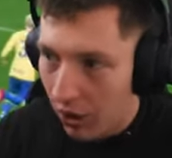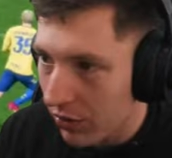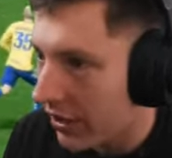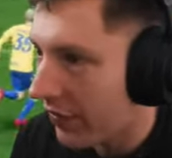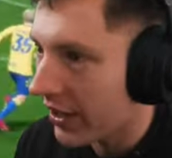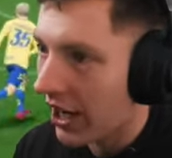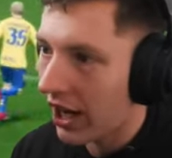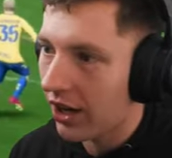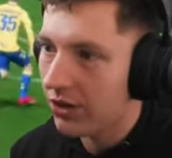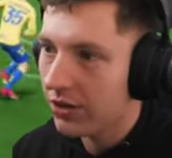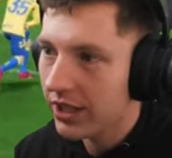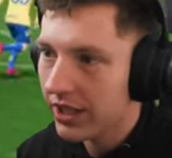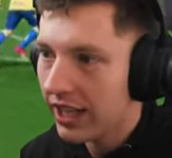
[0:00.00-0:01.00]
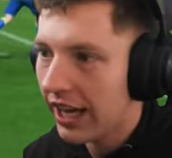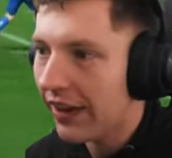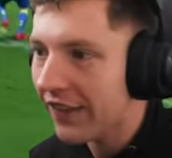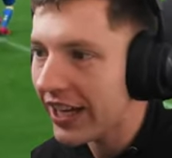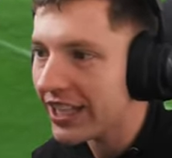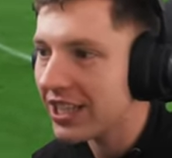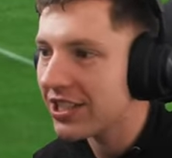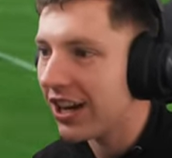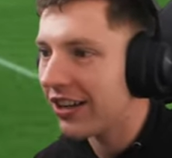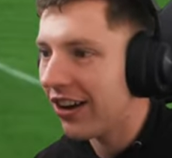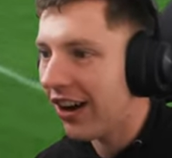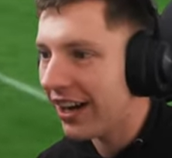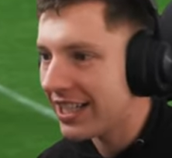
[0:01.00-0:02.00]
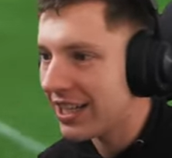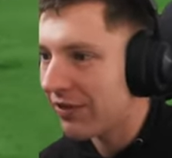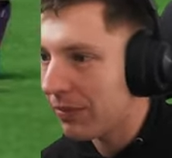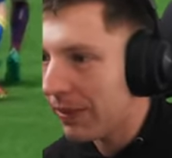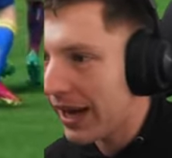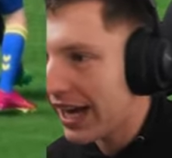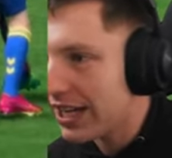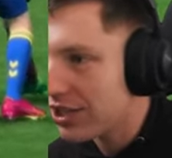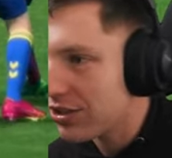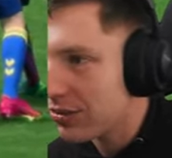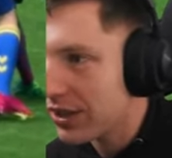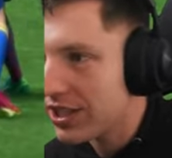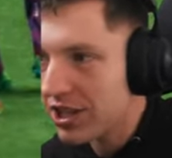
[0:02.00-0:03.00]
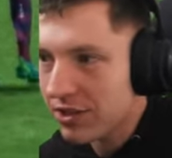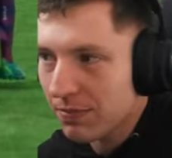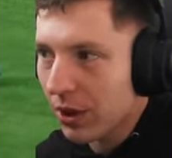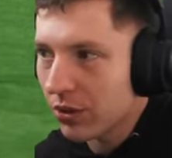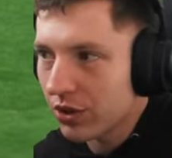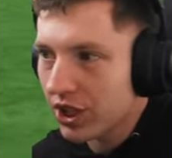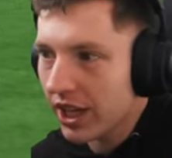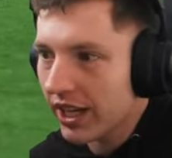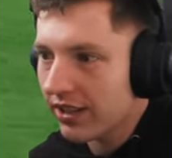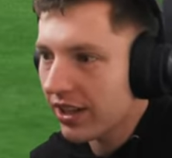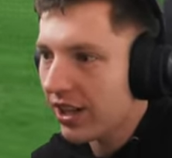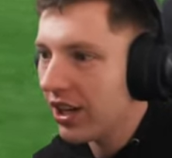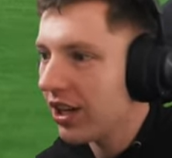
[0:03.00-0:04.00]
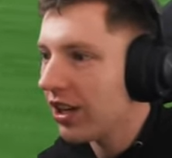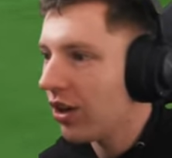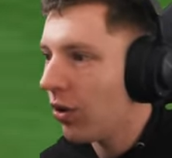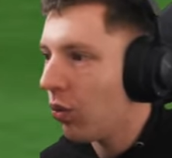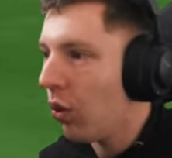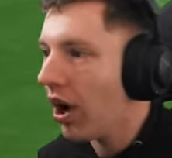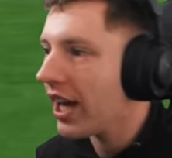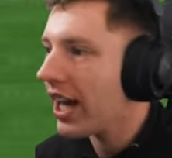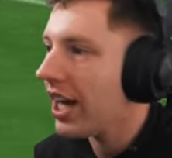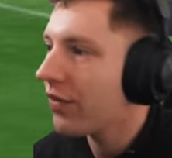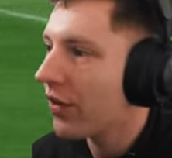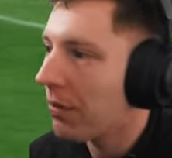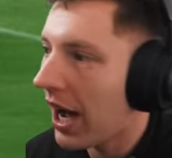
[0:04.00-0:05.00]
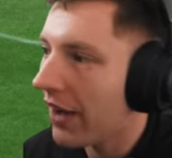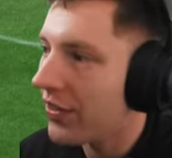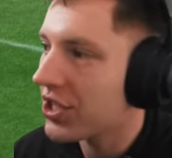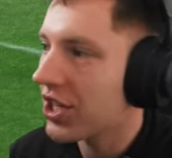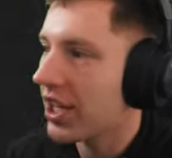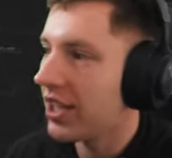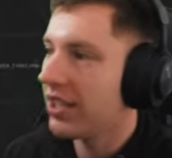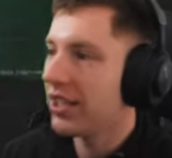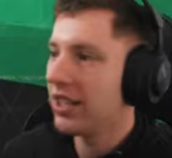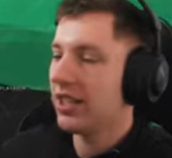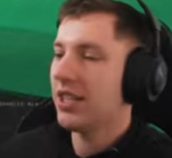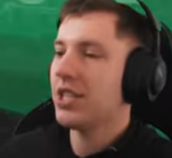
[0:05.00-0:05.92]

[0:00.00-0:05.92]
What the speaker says: I'll never know. He thinks he's got 97 pace, which is bullshit. What a hit from Iversen.